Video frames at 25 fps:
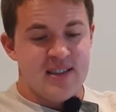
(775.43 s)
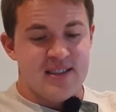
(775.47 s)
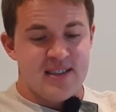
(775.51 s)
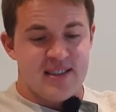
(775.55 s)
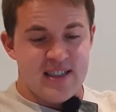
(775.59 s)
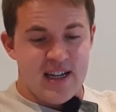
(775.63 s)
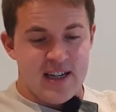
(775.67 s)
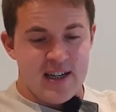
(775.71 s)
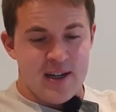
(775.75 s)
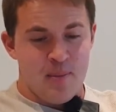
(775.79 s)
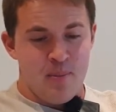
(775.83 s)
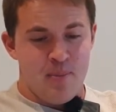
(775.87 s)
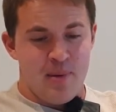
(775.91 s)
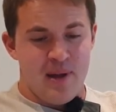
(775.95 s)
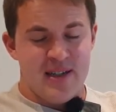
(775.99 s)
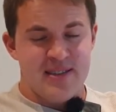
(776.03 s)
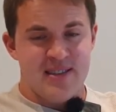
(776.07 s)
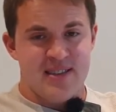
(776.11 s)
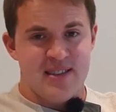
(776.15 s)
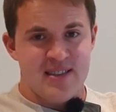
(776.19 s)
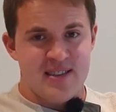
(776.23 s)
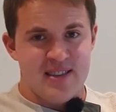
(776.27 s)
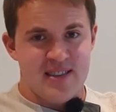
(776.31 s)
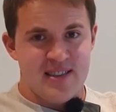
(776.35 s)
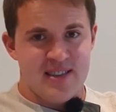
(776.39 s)
Second
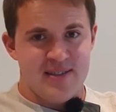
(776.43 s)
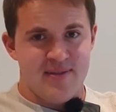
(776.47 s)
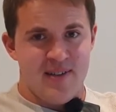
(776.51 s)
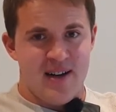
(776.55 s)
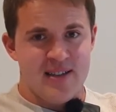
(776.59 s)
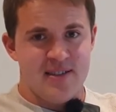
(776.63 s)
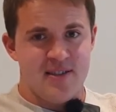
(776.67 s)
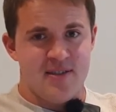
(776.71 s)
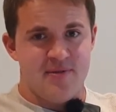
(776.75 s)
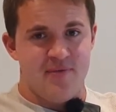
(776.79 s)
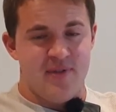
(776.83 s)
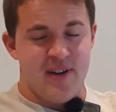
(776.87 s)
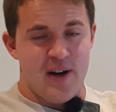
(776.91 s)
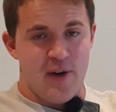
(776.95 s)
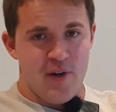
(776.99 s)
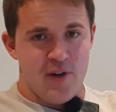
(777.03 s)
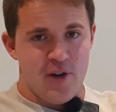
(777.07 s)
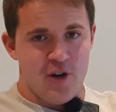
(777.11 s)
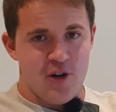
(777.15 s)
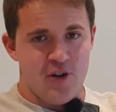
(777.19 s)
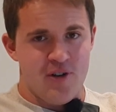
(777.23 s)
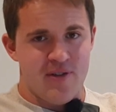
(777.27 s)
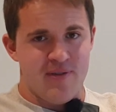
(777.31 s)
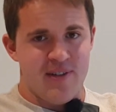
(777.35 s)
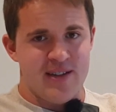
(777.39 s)
place in this event, very
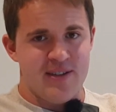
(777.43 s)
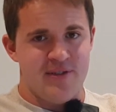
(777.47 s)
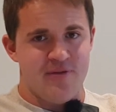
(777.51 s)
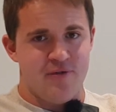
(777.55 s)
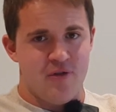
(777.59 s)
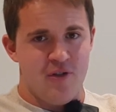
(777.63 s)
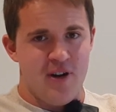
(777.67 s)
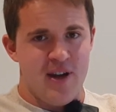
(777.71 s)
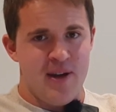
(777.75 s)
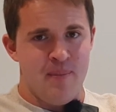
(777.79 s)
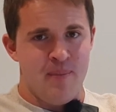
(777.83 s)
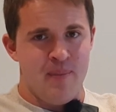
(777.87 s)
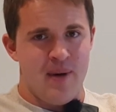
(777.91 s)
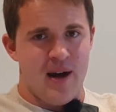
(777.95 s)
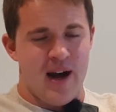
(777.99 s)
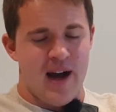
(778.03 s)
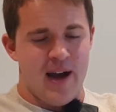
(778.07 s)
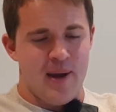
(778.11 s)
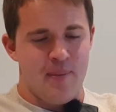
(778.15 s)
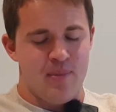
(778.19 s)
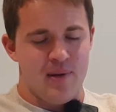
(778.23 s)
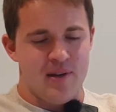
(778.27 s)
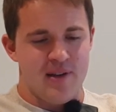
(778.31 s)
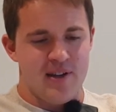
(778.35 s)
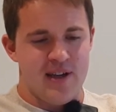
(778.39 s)
good event for him,
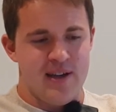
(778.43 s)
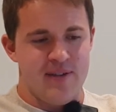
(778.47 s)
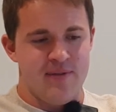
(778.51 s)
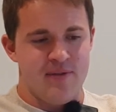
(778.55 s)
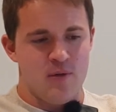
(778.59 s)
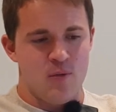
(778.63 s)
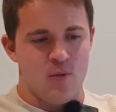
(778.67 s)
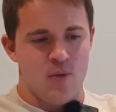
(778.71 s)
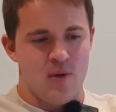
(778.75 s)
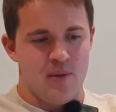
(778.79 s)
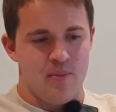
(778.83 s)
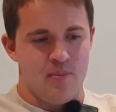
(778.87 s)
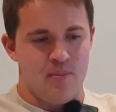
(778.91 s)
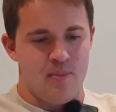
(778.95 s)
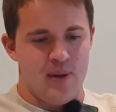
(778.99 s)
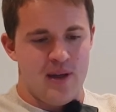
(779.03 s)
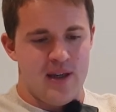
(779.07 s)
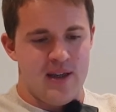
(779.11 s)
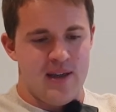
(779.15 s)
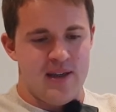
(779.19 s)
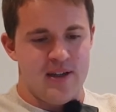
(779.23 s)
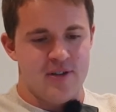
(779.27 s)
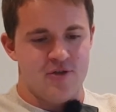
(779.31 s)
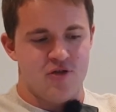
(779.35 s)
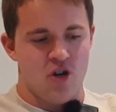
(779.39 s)
I believe, will
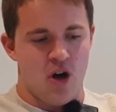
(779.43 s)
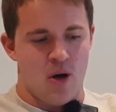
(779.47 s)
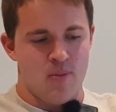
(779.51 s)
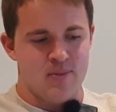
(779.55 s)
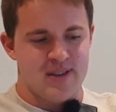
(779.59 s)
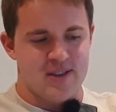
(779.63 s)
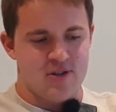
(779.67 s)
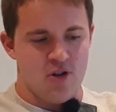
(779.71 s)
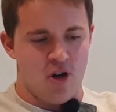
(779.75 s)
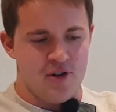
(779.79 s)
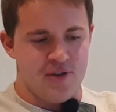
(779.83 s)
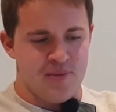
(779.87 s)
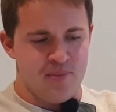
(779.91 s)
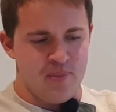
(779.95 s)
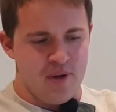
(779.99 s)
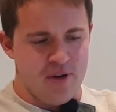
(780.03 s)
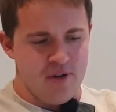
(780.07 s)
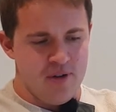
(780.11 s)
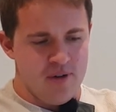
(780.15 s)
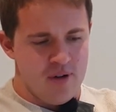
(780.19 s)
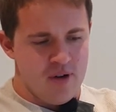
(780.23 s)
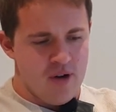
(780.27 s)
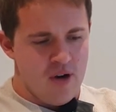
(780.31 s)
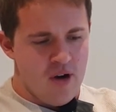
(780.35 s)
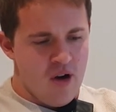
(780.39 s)
be Tom
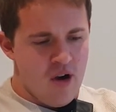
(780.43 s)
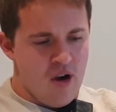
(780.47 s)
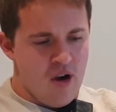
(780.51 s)
Stoltman.